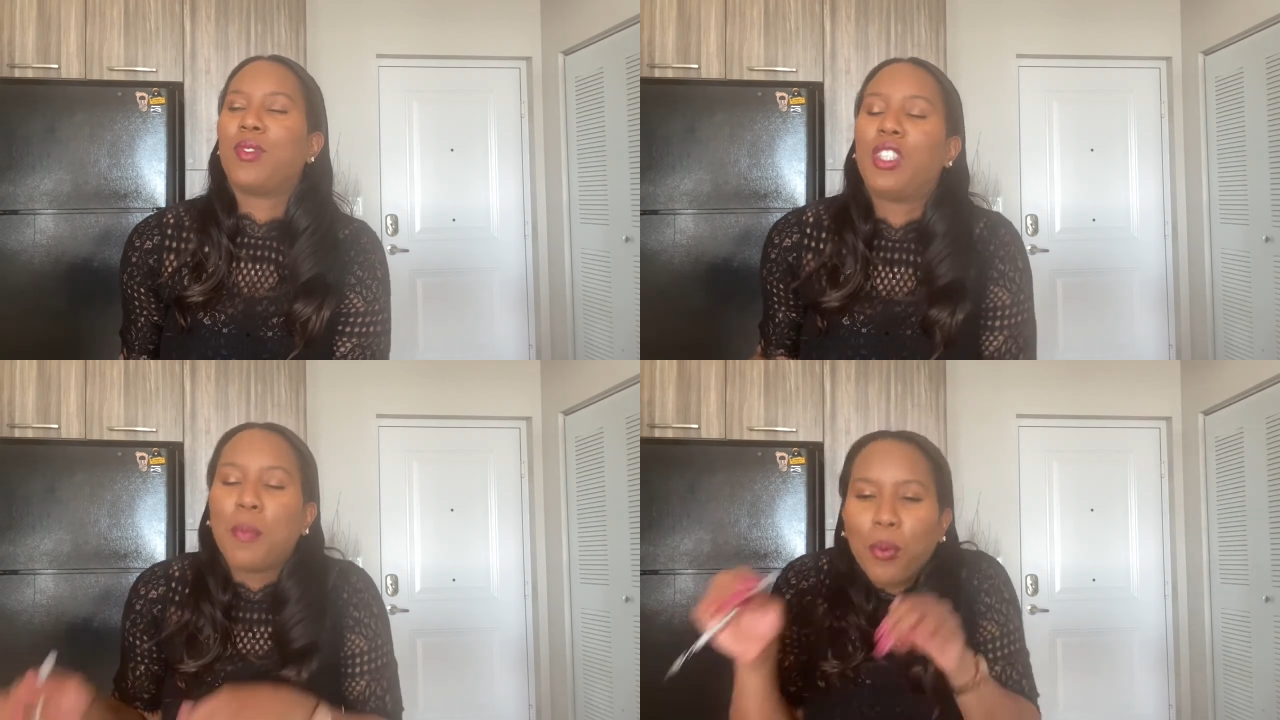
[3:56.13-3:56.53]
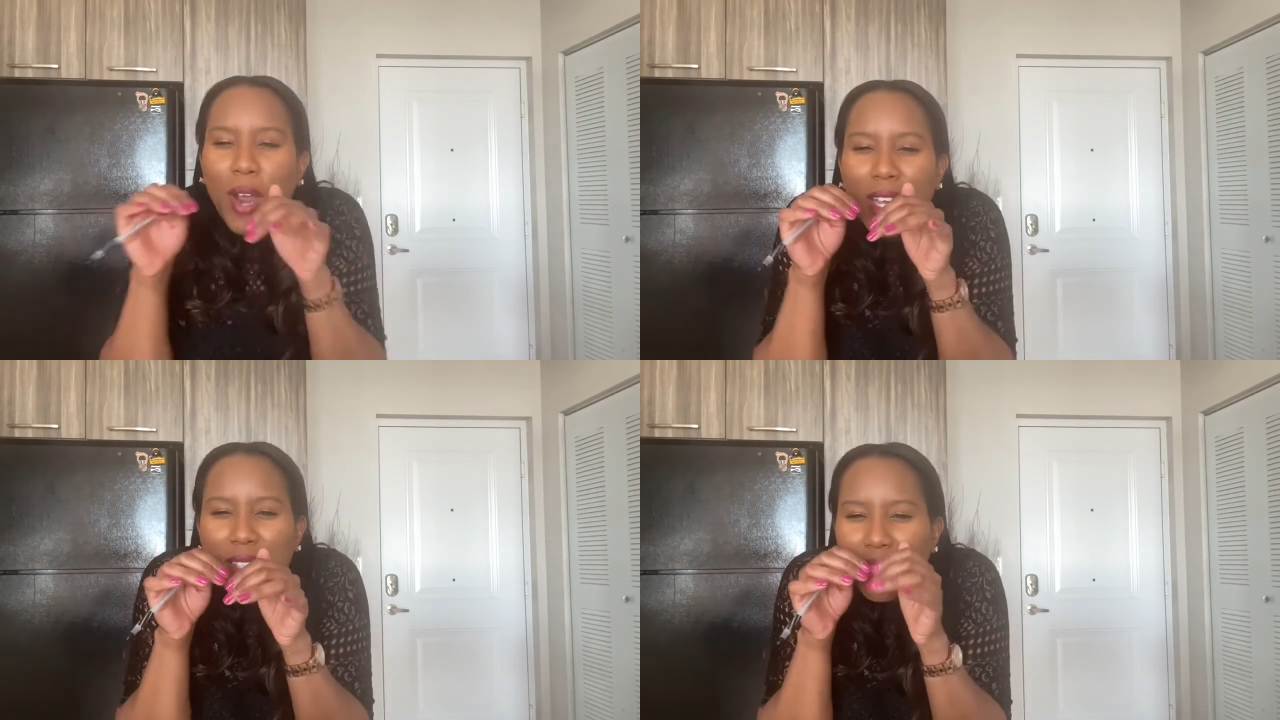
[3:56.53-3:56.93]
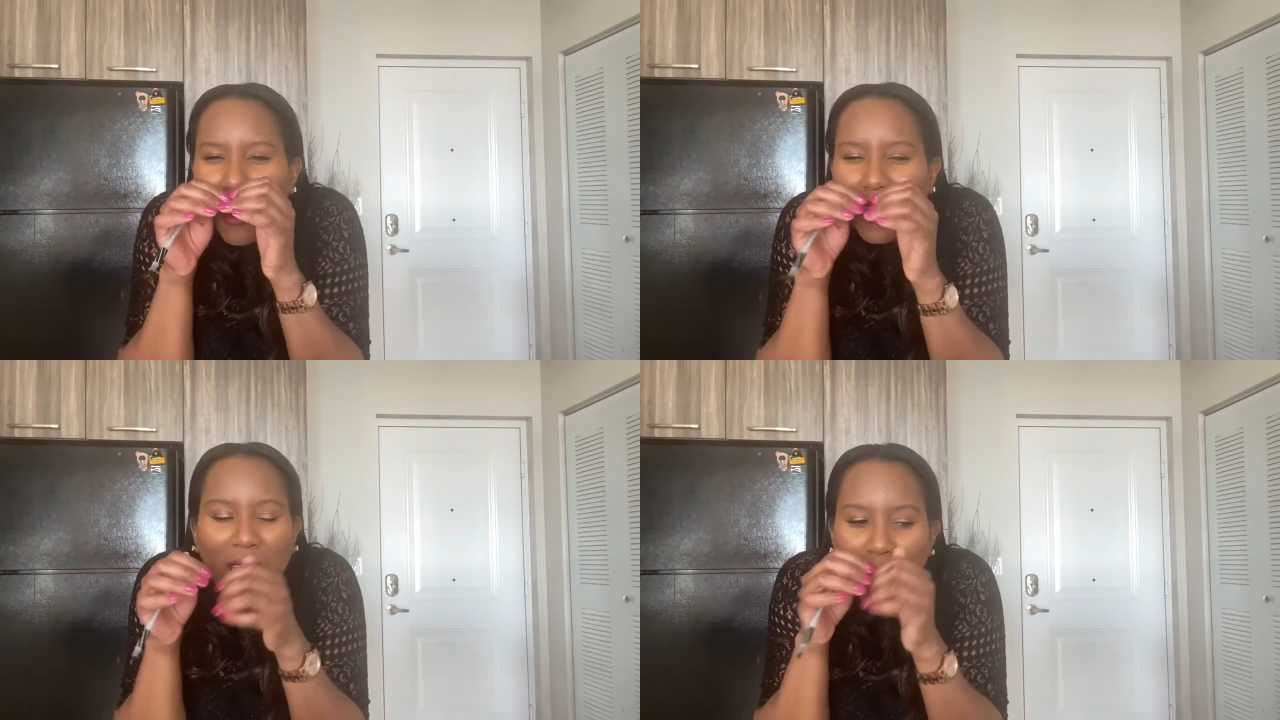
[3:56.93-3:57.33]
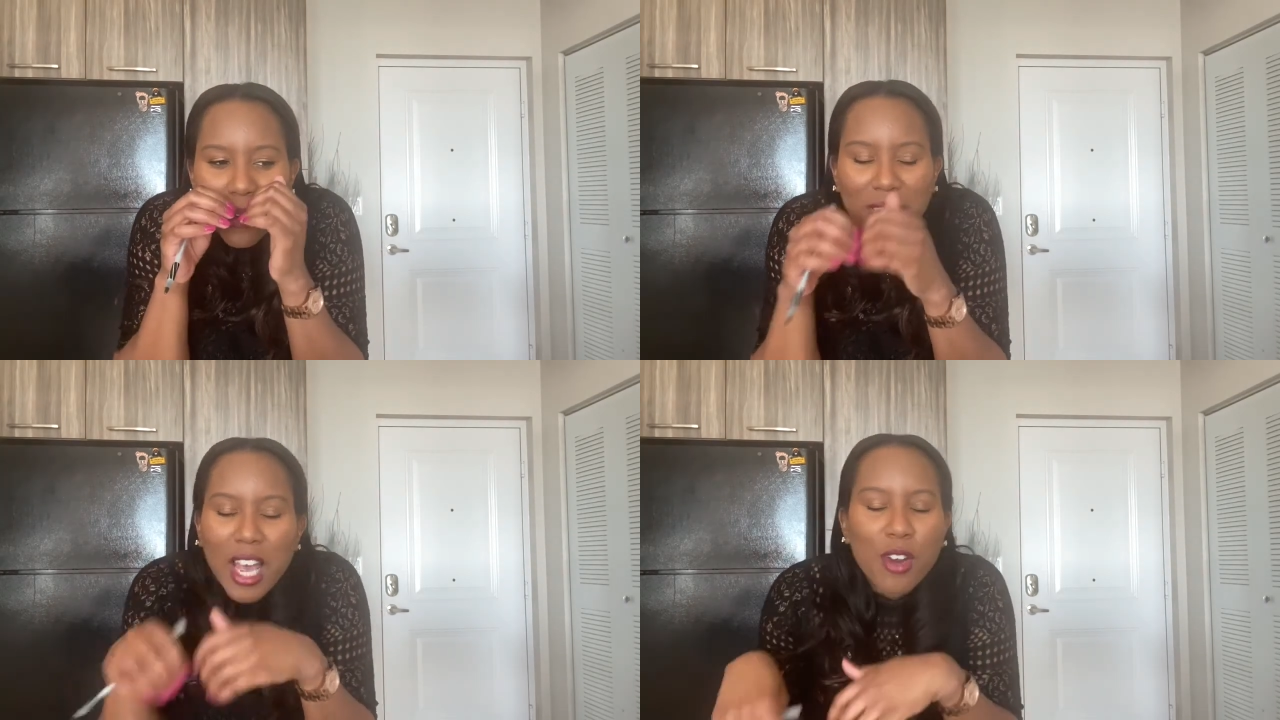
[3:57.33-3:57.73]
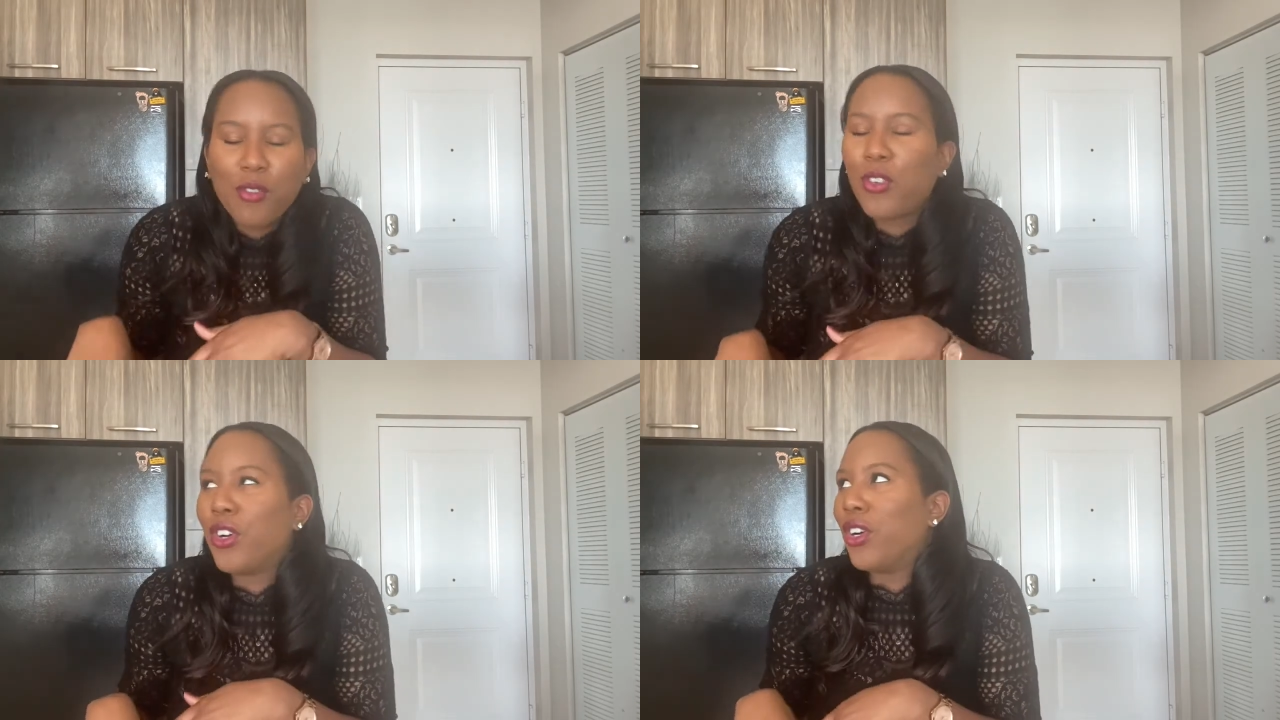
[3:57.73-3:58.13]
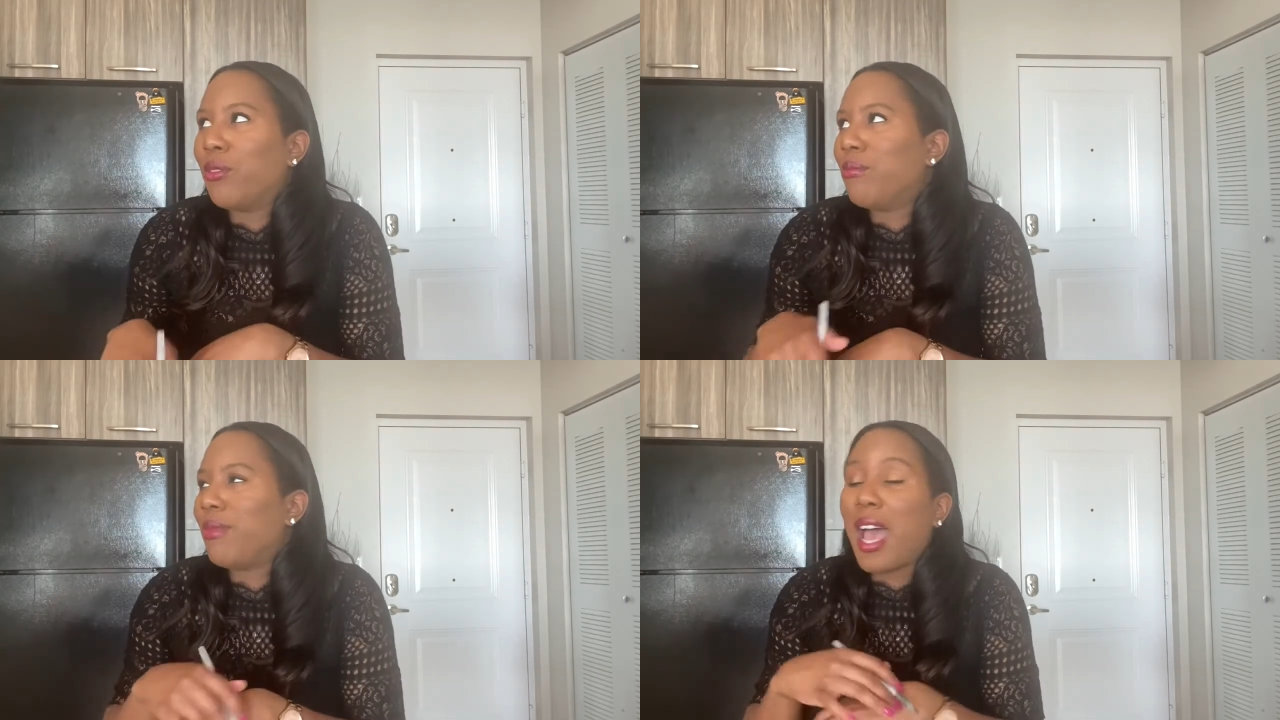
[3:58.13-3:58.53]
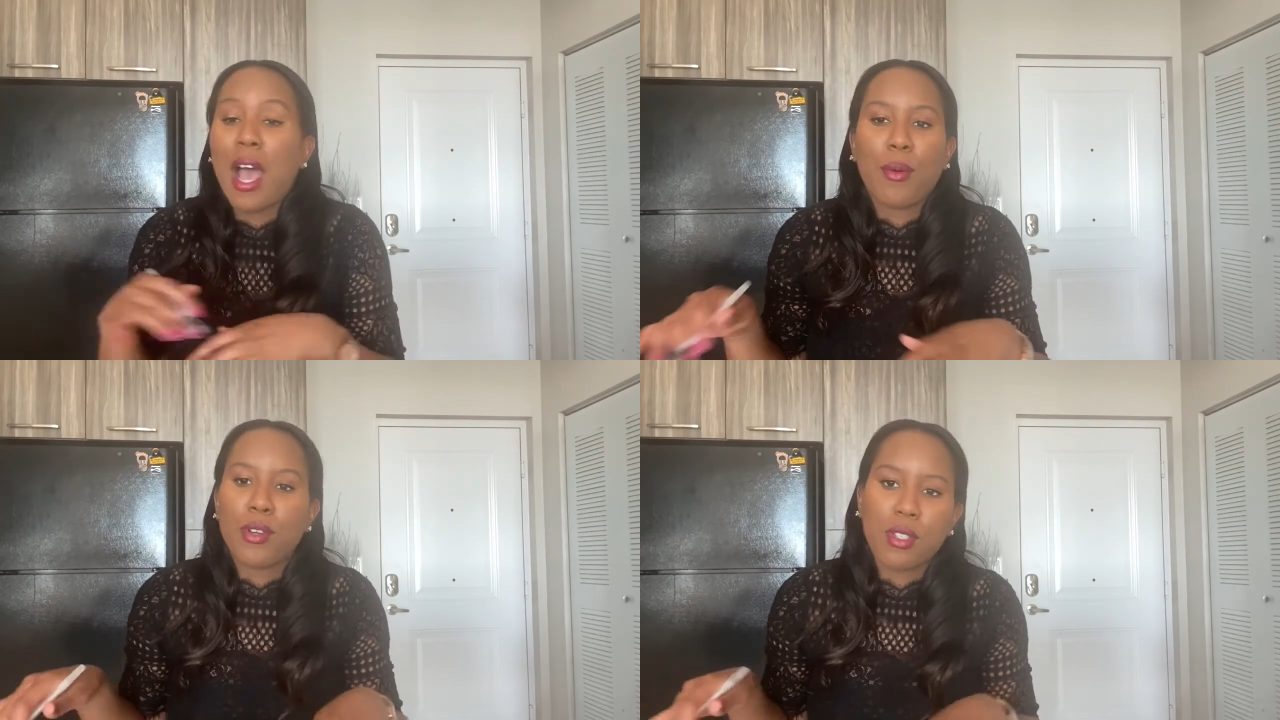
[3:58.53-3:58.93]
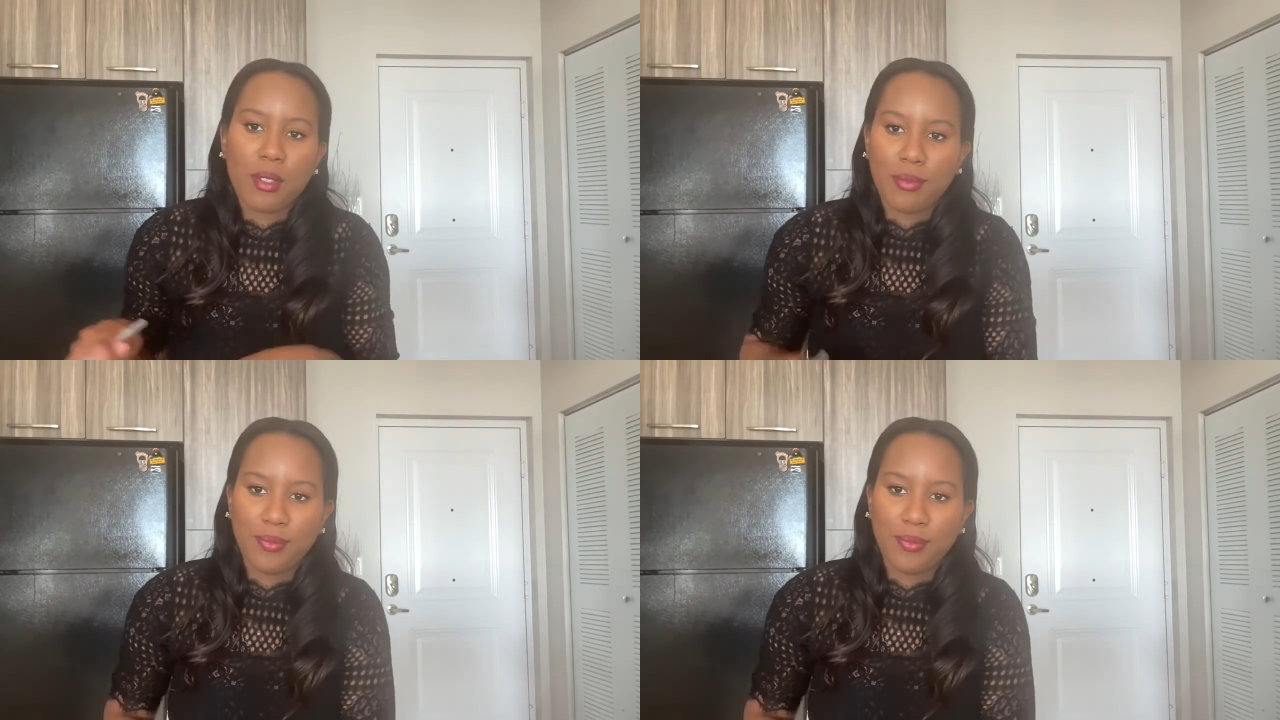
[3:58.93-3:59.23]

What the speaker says: depressed and all cowered down for hours.